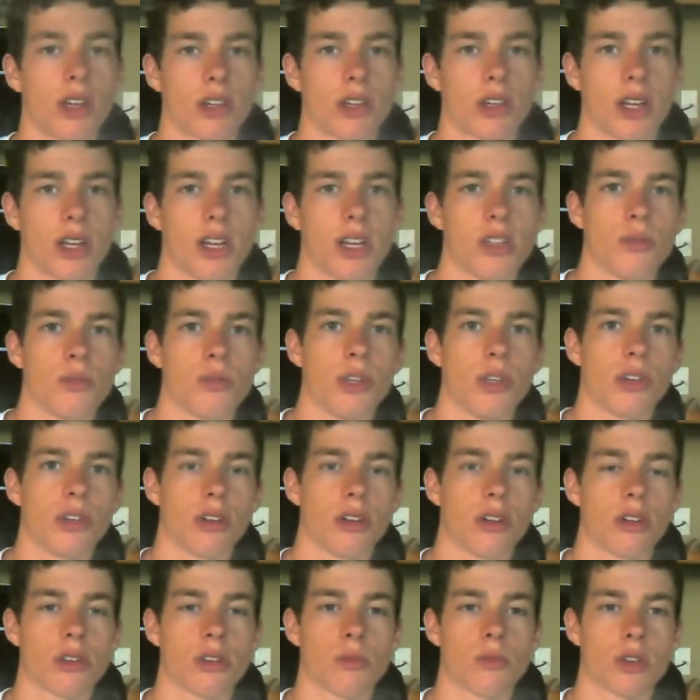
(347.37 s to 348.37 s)
for watching, guys. Be
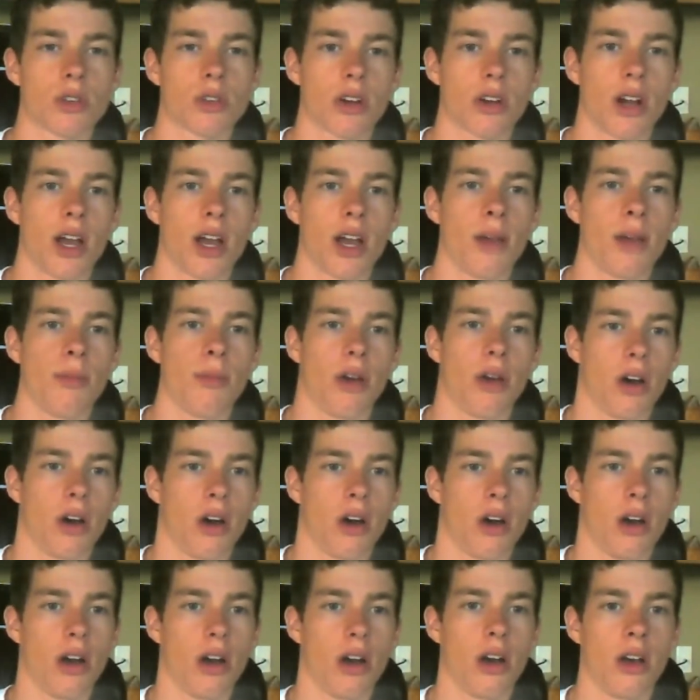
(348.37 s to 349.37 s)
sure to subscribe,
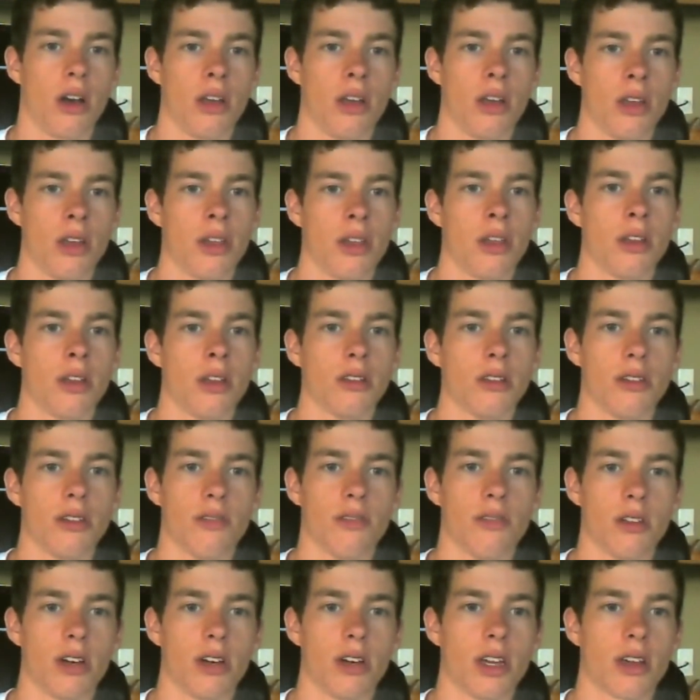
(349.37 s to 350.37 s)

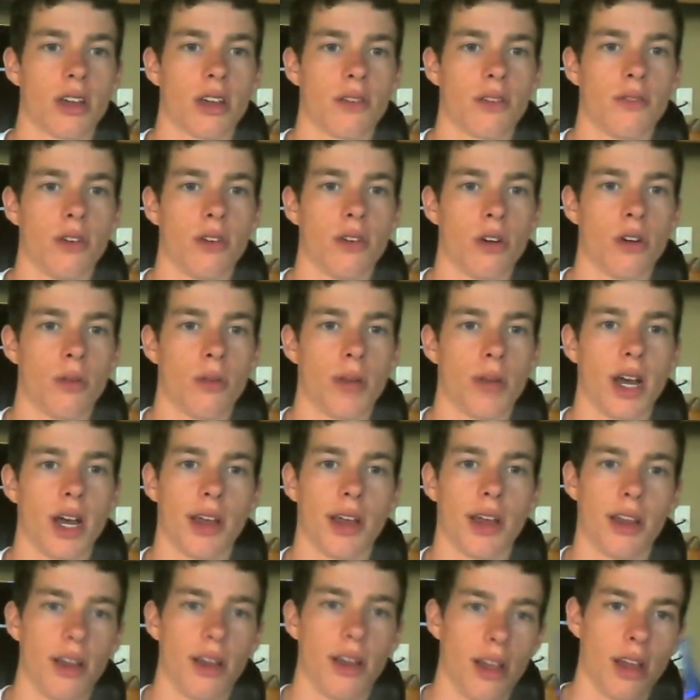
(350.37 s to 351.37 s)
leave a like if you don't
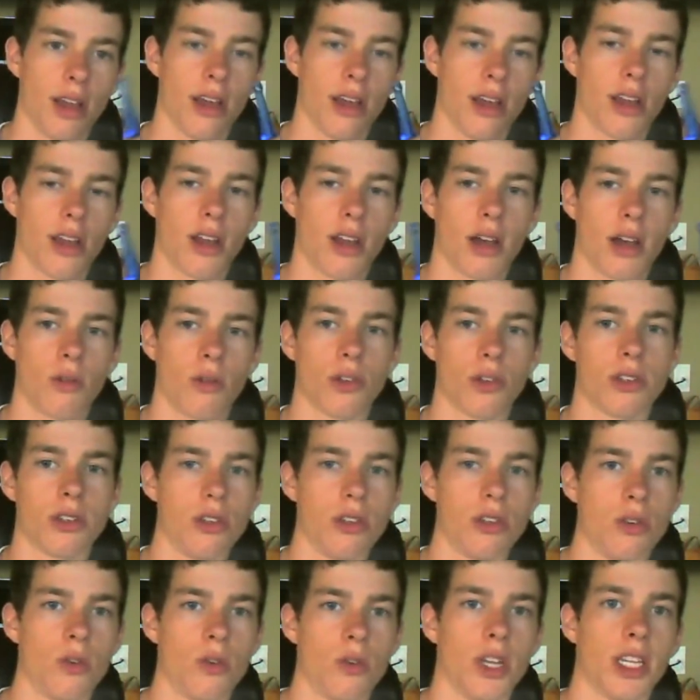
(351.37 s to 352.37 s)
mind, and I will
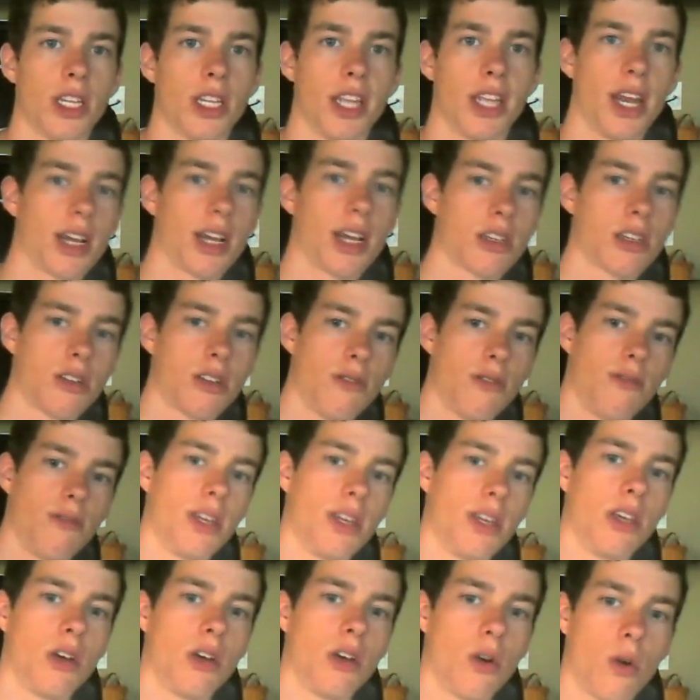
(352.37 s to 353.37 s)
see you in the next
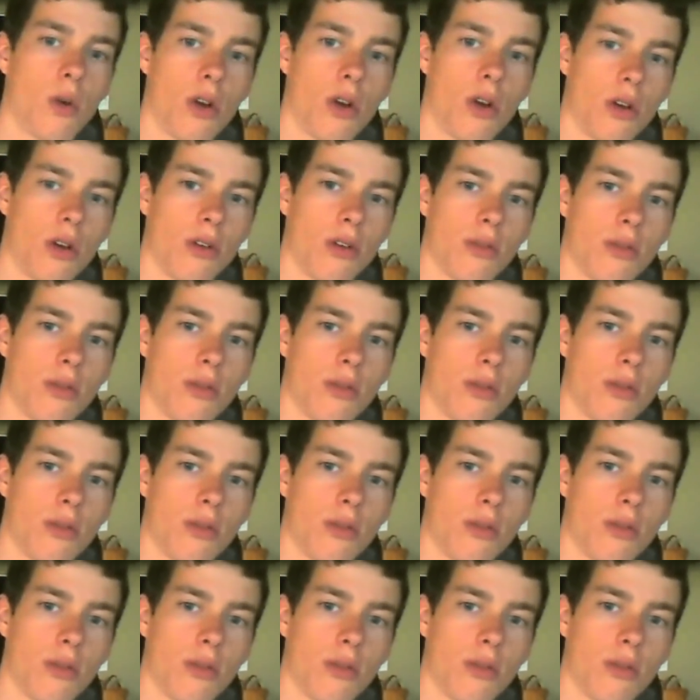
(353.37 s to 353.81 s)
video.